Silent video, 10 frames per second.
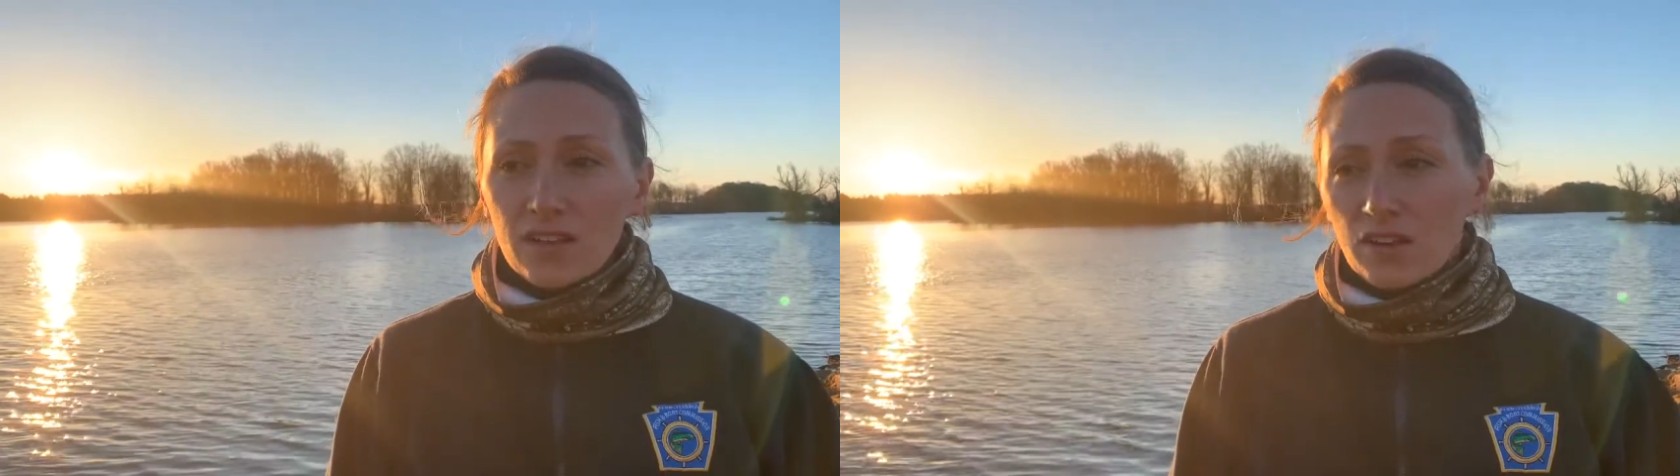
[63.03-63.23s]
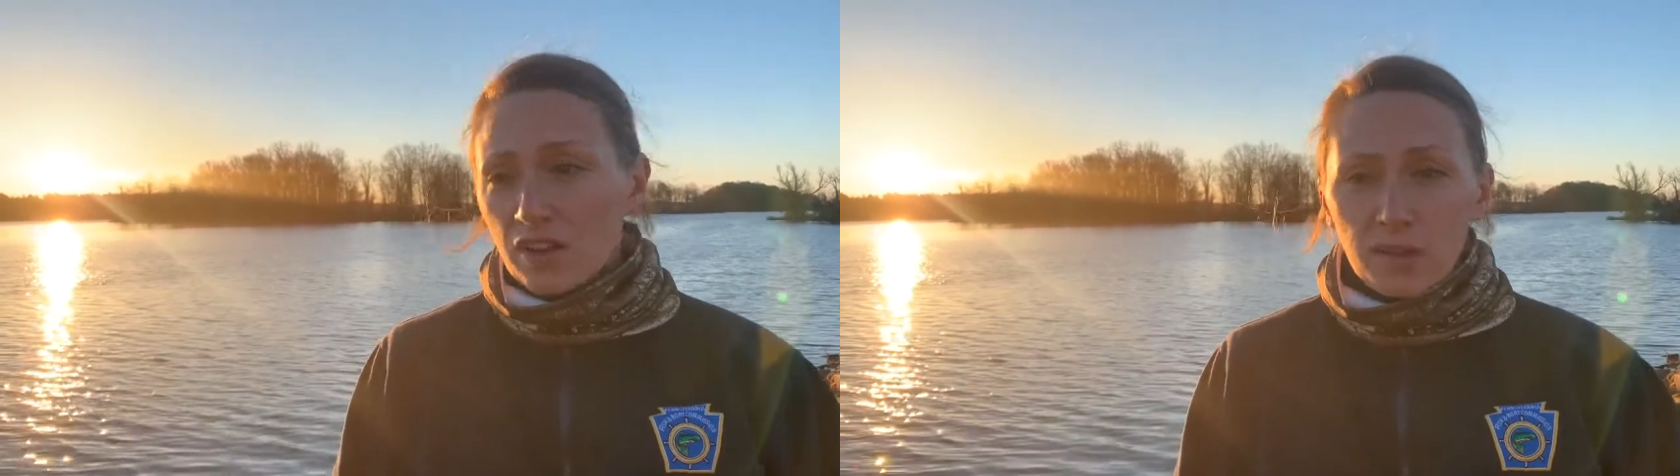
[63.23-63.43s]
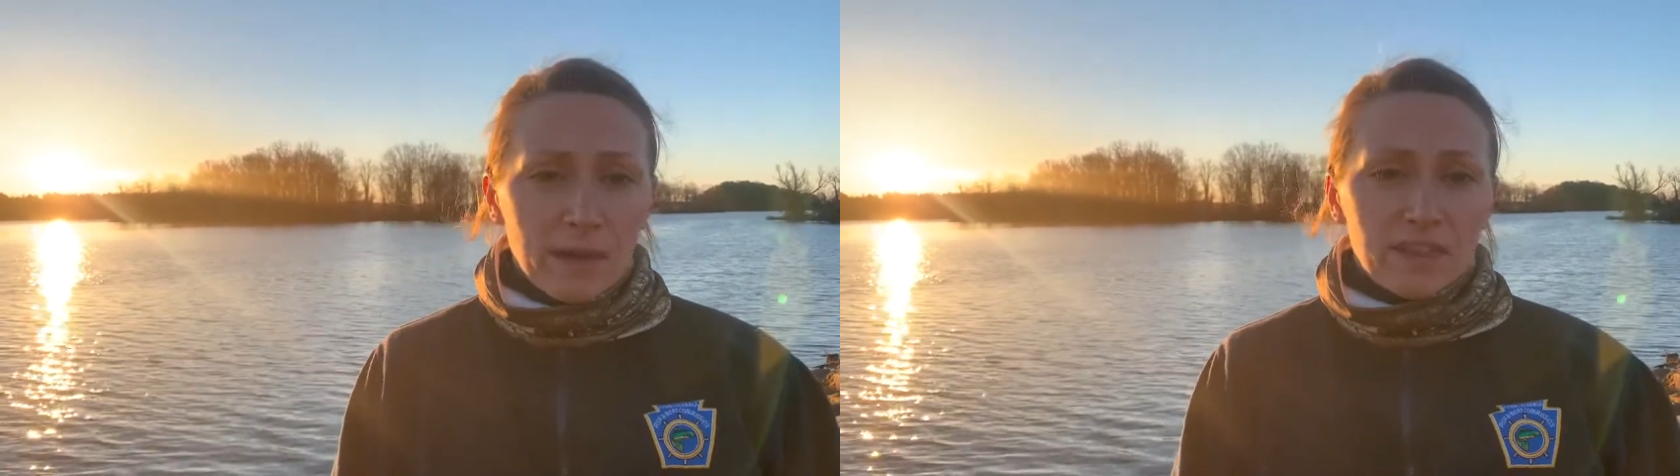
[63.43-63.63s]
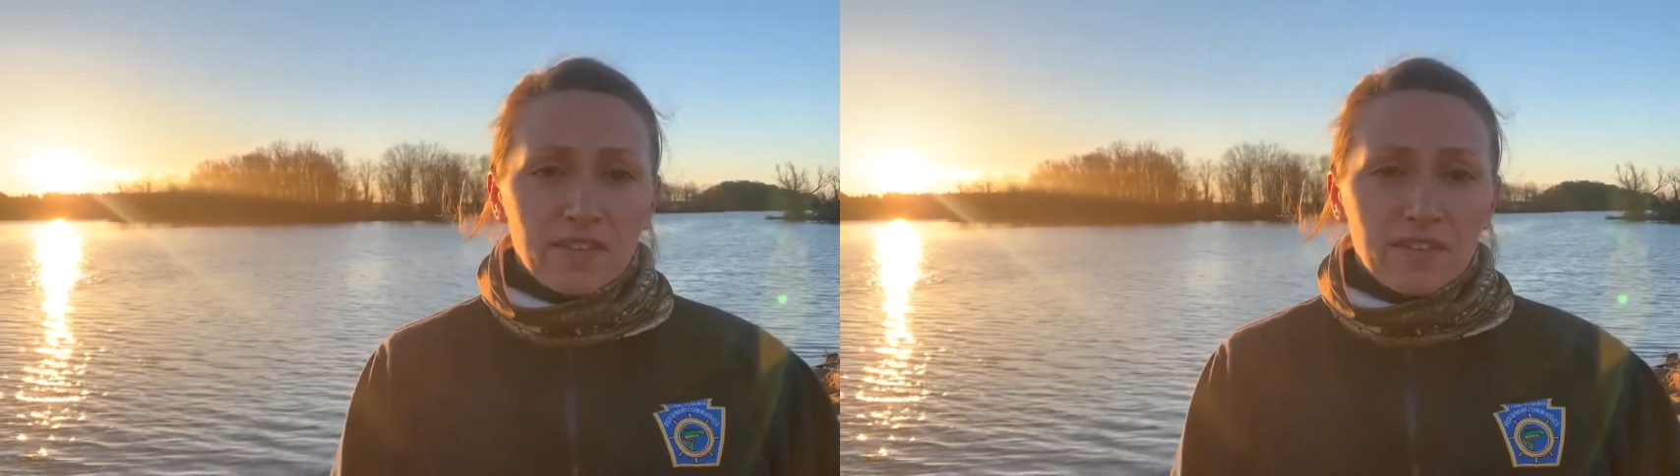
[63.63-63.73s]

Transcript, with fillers: learning about the